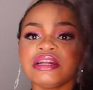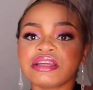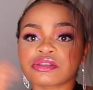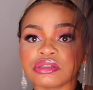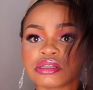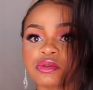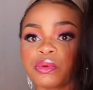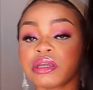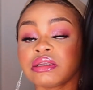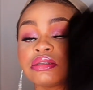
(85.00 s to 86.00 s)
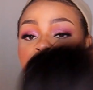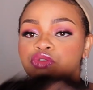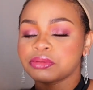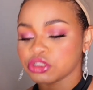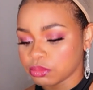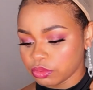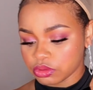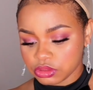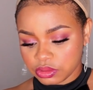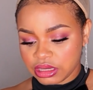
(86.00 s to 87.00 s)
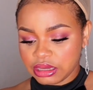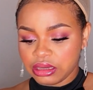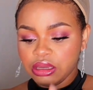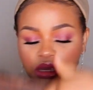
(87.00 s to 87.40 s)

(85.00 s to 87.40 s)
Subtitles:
link to this wig in the description box. Okay,